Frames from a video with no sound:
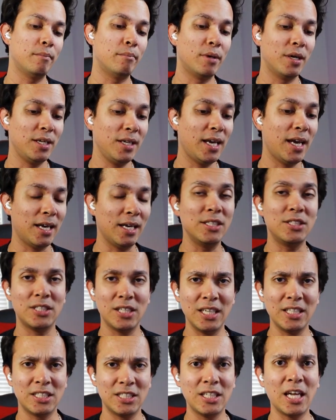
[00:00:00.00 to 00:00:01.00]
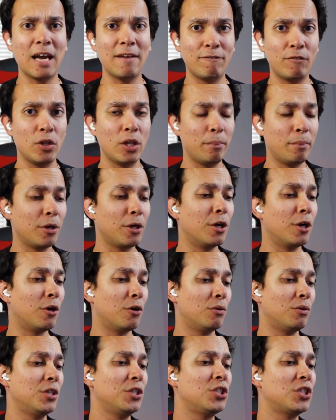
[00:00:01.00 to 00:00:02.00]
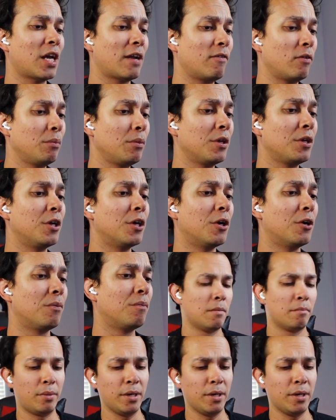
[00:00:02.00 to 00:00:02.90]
But yeah, it's time for them to go. It's time for them to go.